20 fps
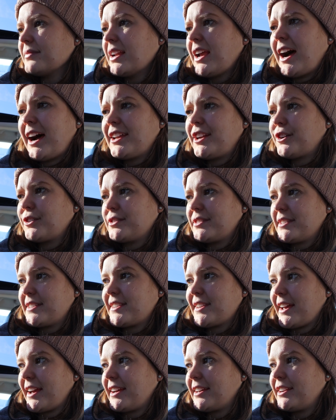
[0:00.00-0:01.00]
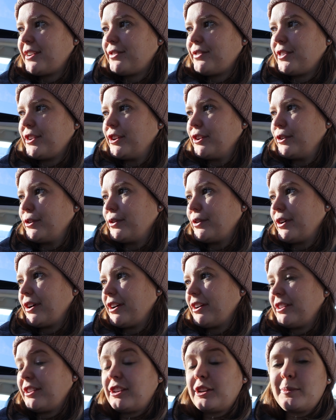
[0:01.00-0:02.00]
hide out inside if you
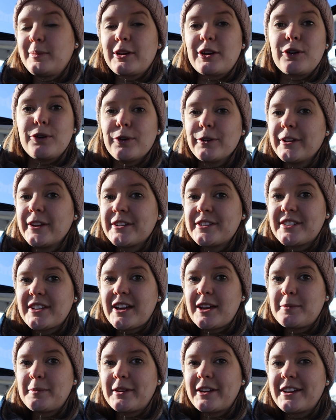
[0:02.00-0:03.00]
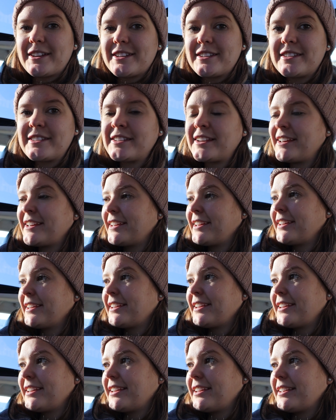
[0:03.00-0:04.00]
are a little bit cold outside, because
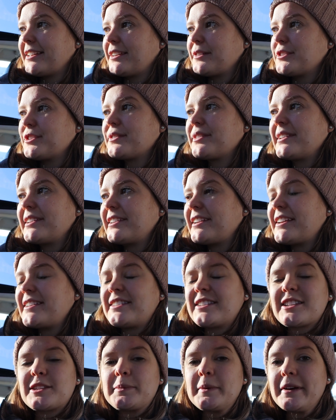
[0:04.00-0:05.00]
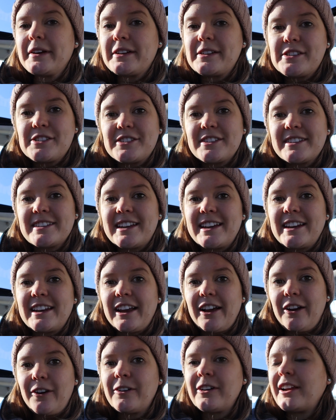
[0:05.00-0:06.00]
it was a really nice experience just
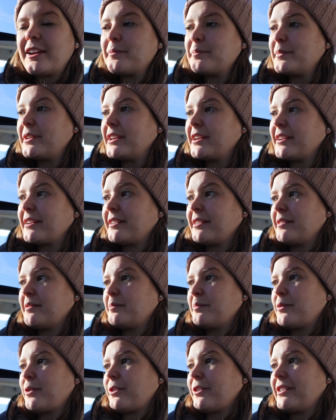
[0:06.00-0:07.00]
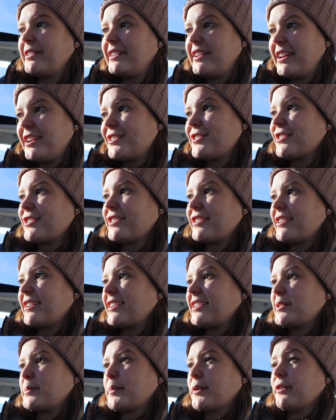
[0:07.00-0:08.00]
getting out and being more in nature.
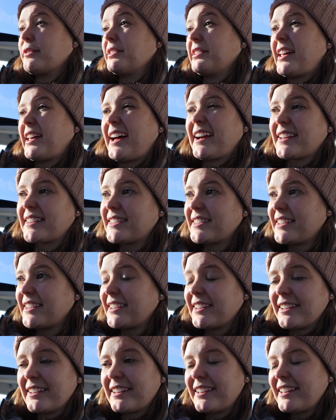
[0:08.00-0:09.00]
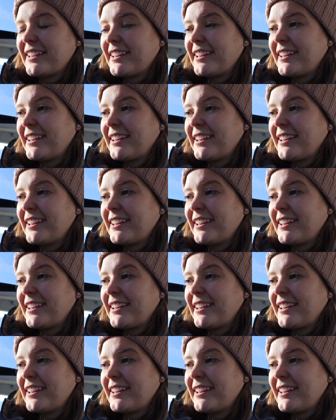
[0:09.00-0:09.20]
It's more relaxing.